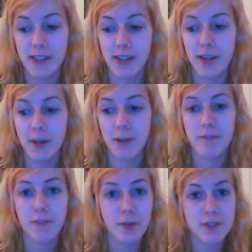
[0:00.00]
I hope
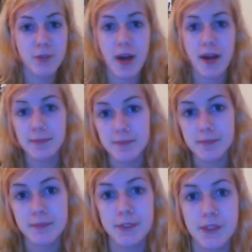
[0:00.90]
everyone's well.
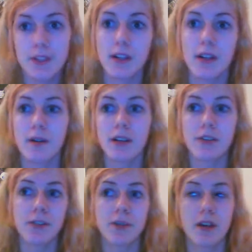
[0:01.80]
I'll
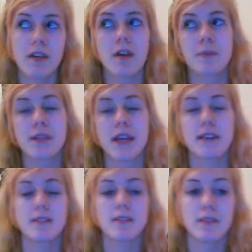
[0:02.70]
give you another
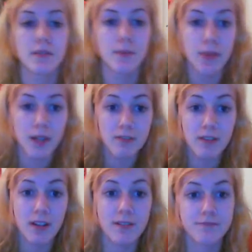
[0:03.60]
update
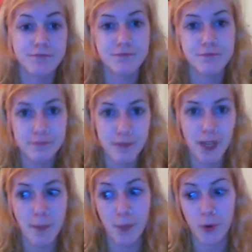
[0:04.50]
whenever I
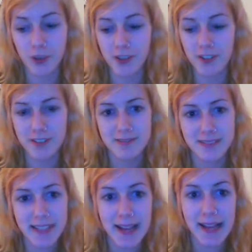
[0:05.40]
am bored
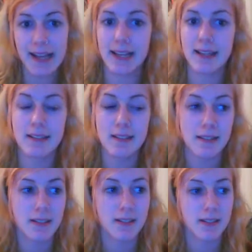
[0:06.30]
and
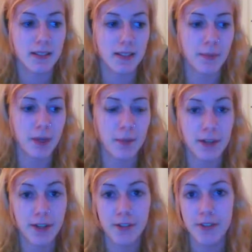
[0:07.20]
I'm home
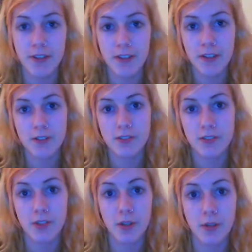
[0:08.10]
alone.
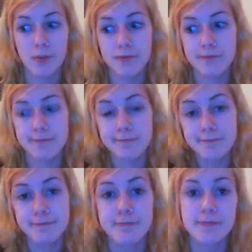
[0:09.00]
So
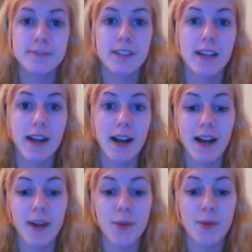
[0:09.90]

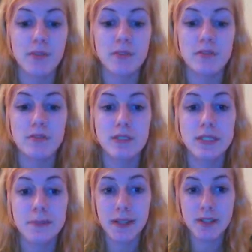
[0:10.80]
I will
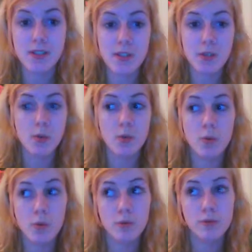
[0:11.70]
speak to
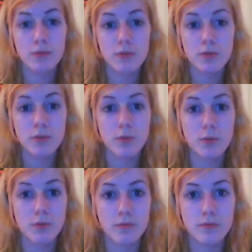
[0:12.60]
you
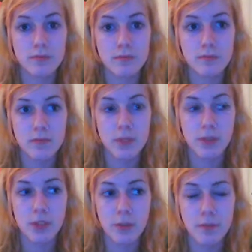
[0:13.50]
soon.
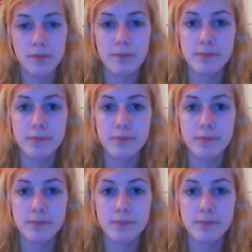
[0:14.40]
YouTube?